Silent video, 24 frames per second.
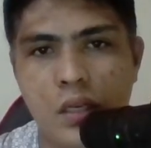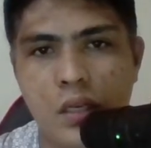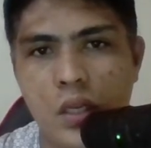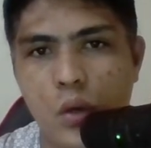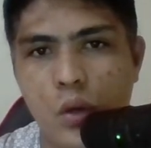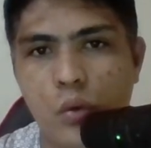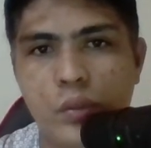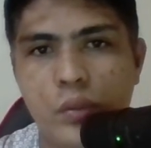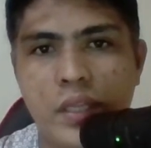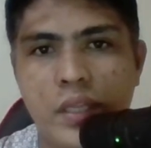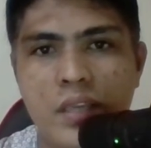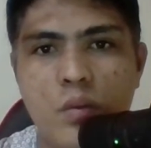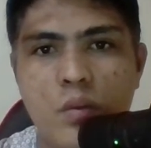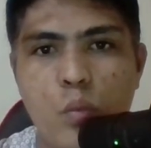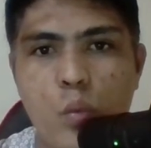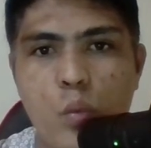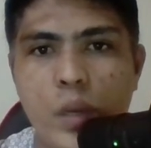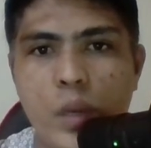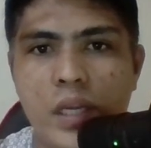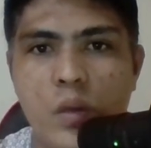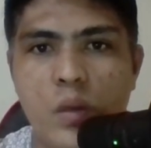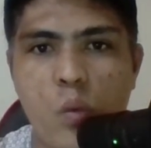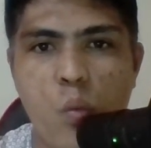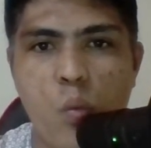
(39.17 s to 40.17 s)

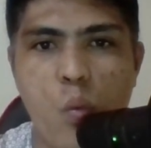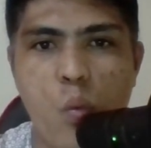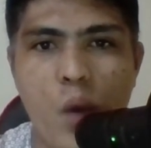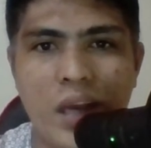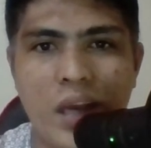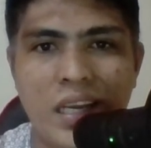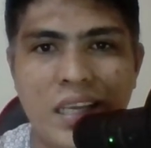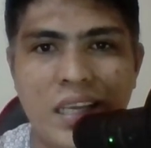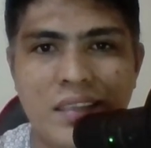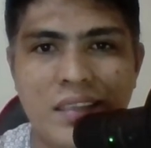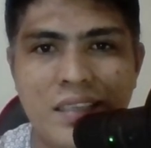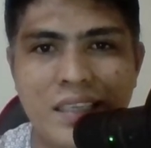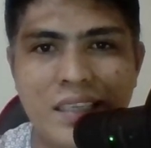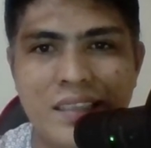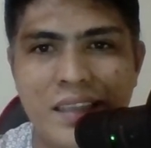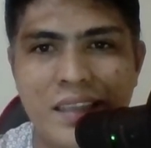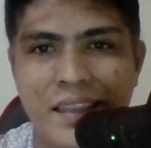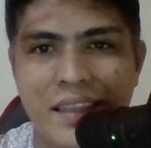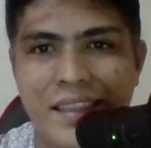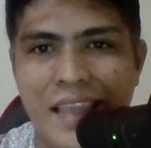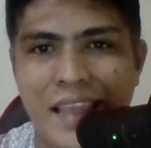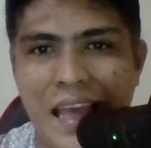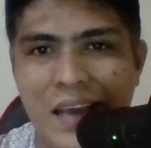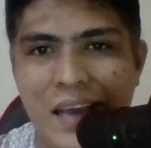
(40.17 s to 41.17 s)
loaded with
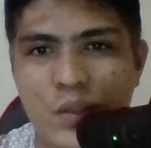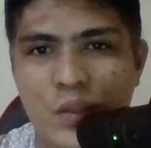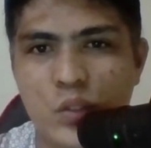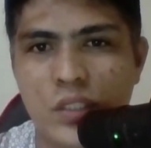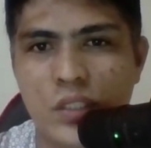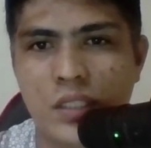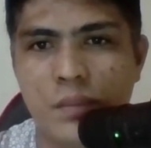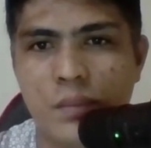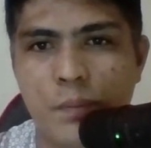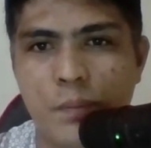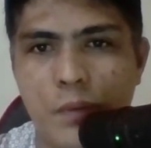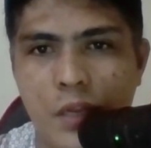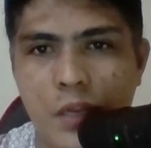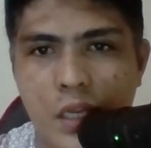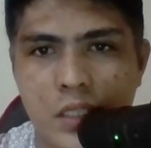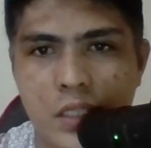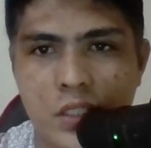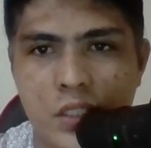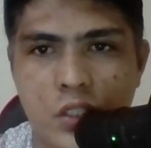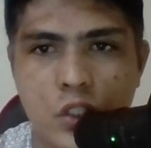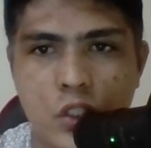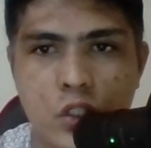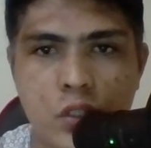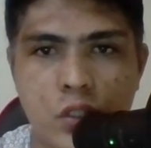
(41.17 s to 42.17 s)
100,000
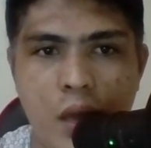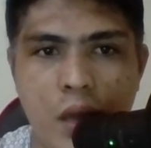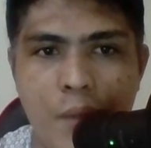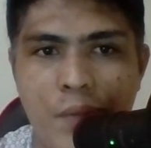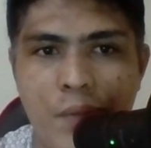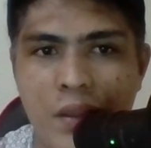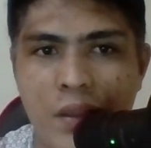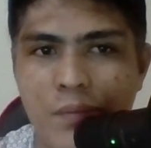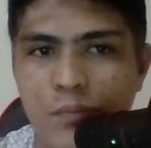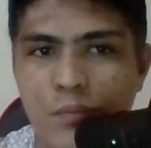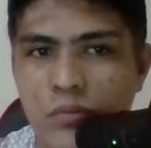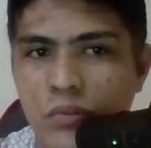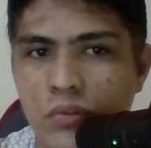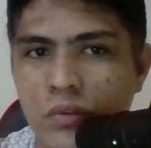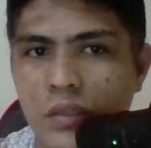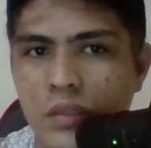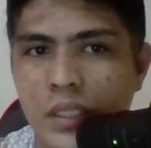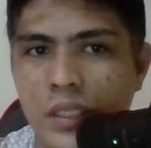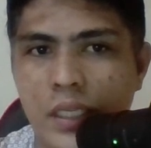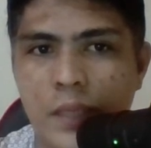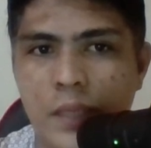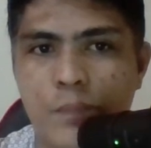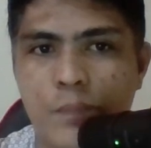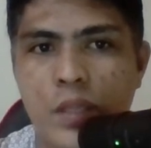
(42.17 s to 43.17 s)
plus traffic
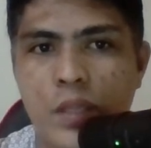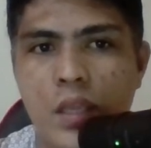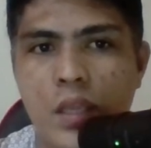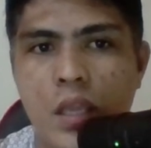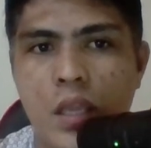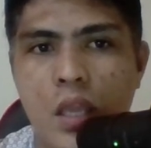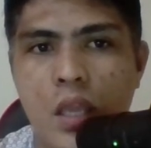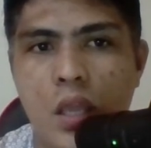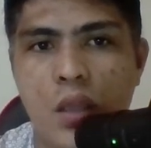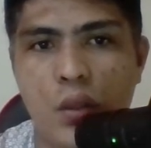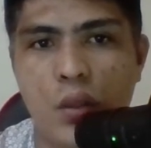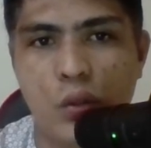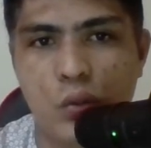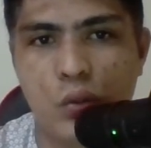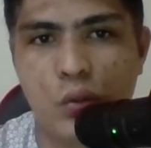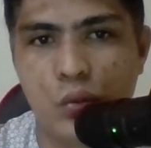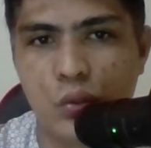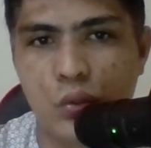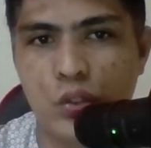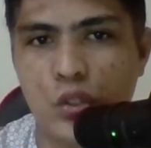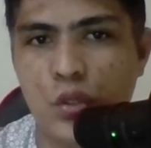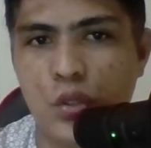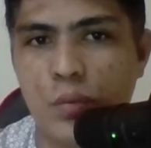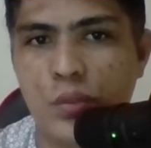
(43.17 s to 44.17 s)
pulling
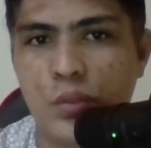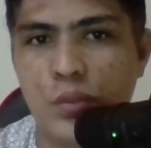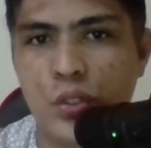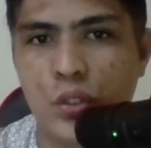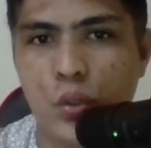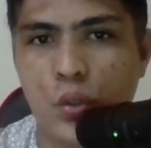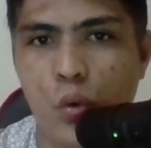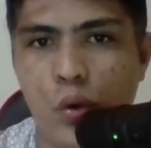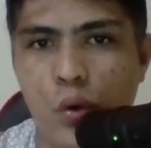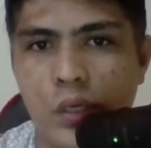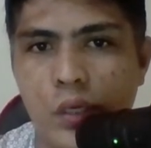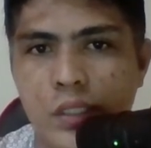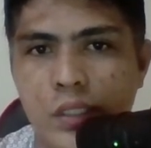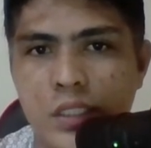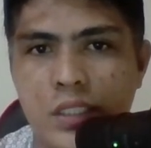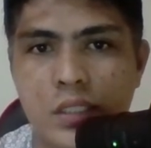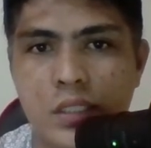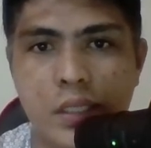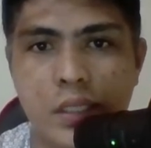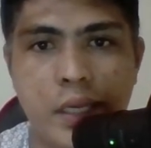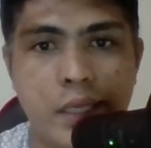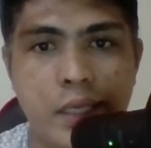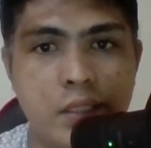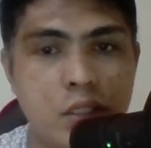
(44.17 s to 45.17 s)
youtube
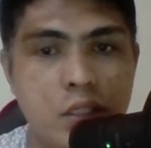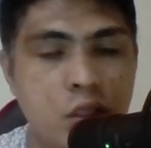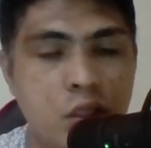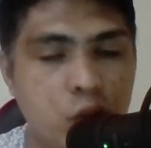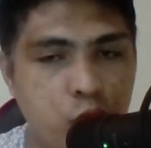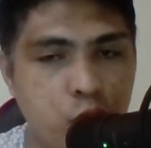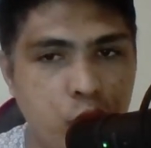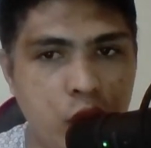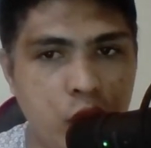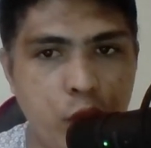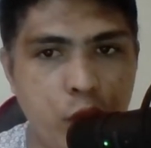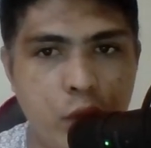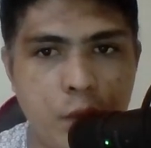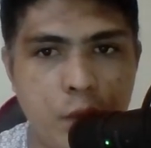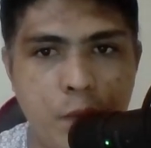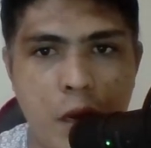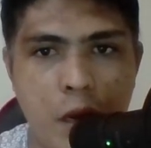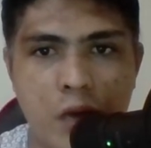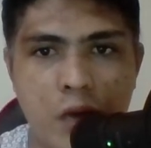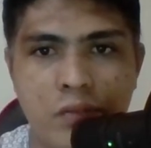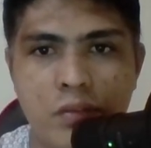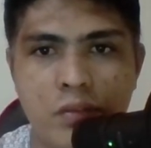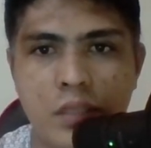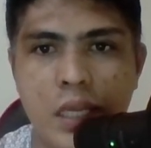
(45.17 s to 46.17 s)
shorts and this is really really
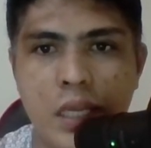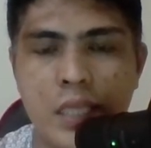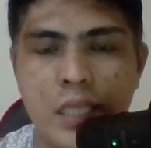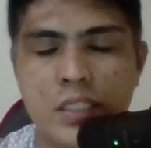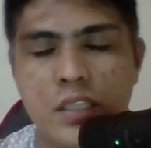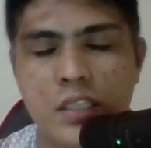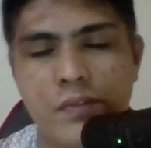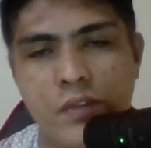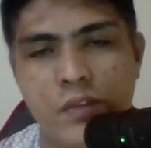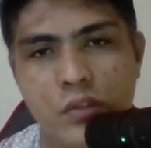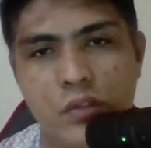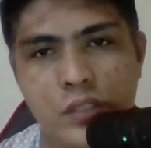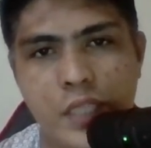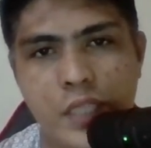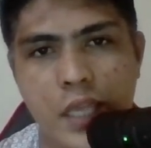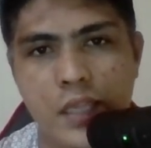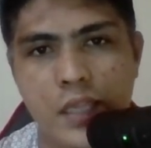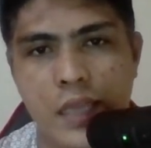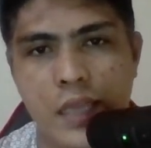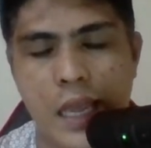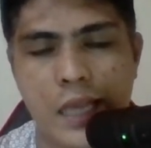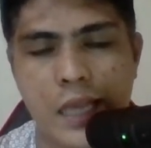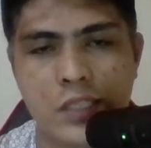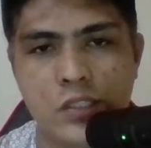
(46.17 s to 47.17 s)
powerful guys if you
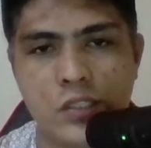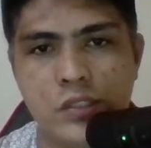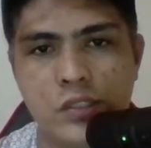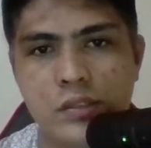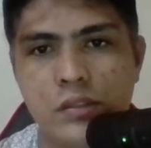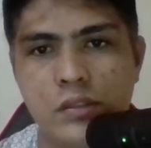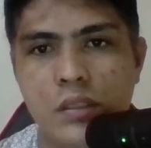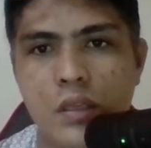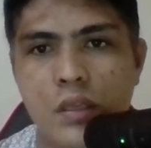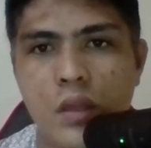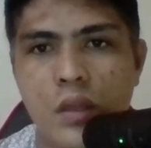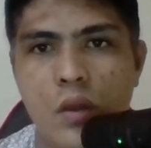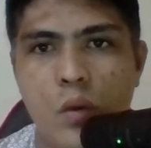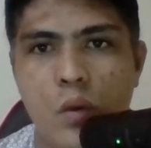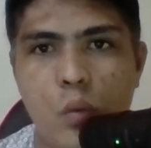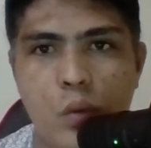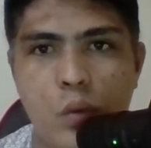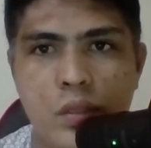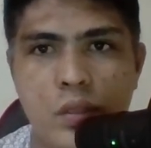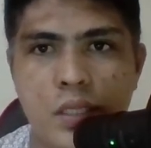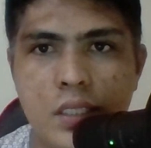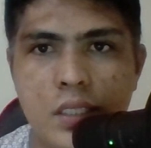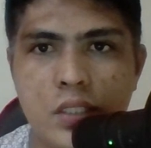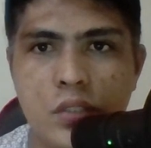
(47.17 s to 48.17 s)
take action
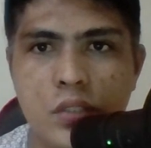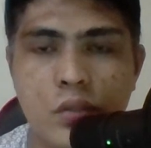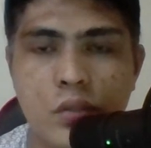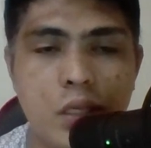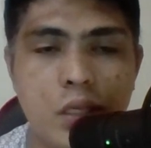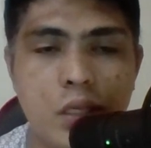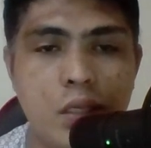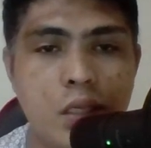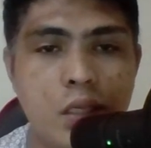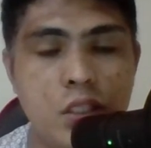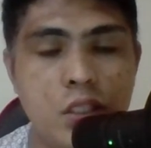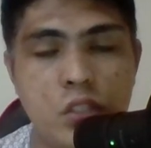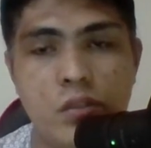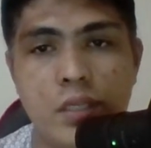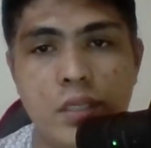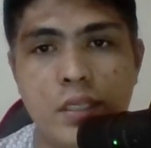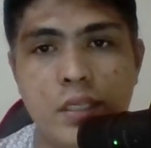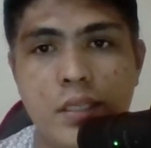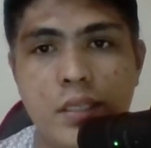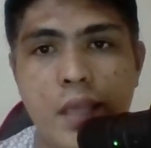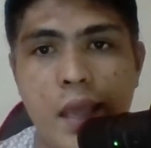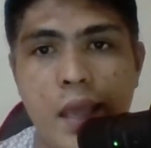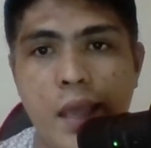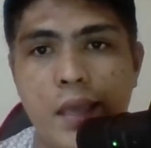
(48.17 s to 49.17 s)
with this you can
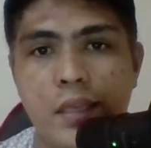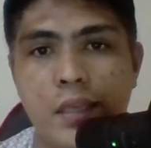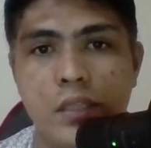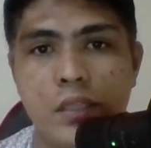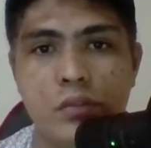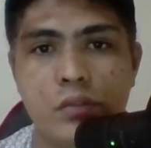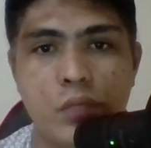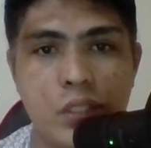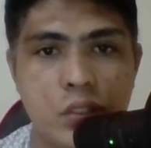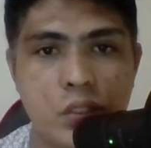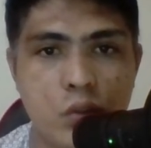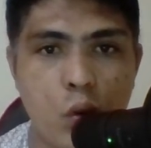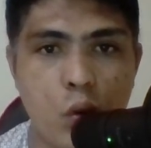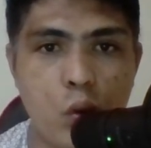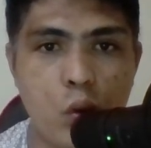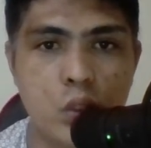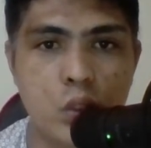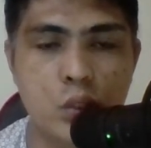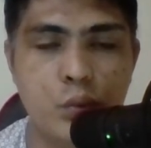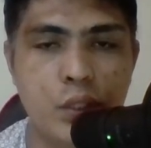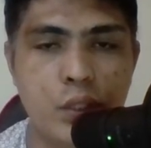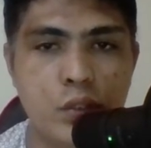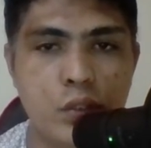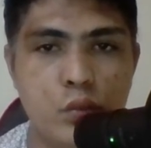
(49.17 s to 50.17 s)
literally get
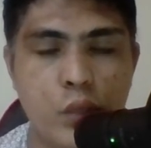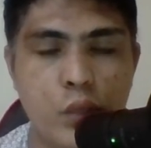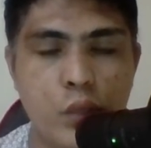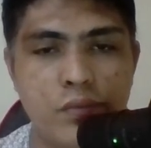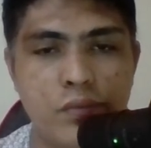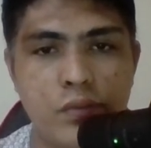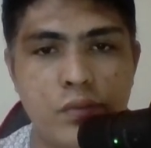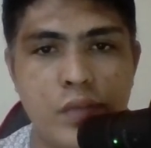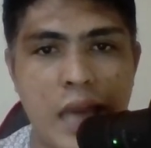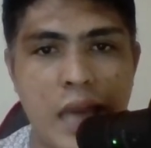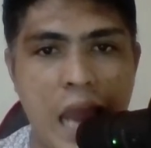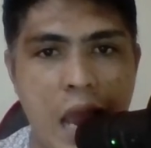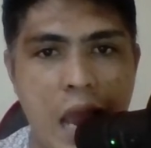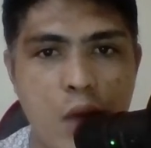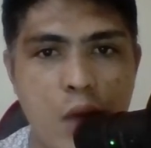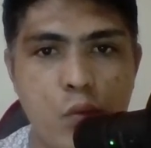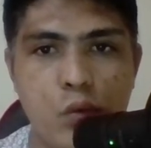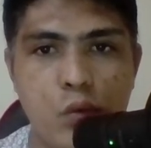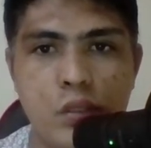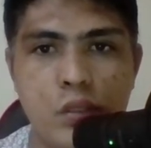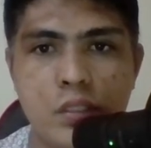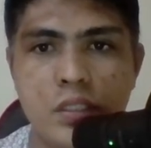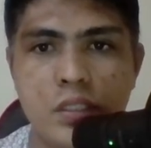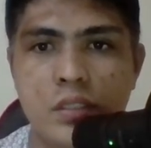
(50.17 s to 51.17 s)
results within 24
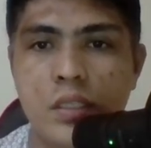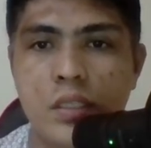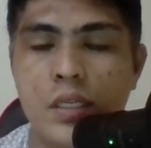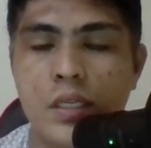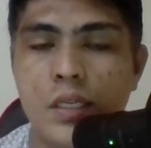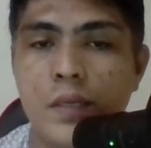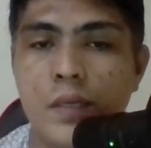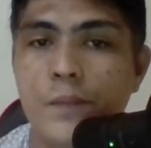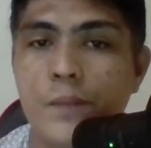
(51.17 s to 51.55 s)
hours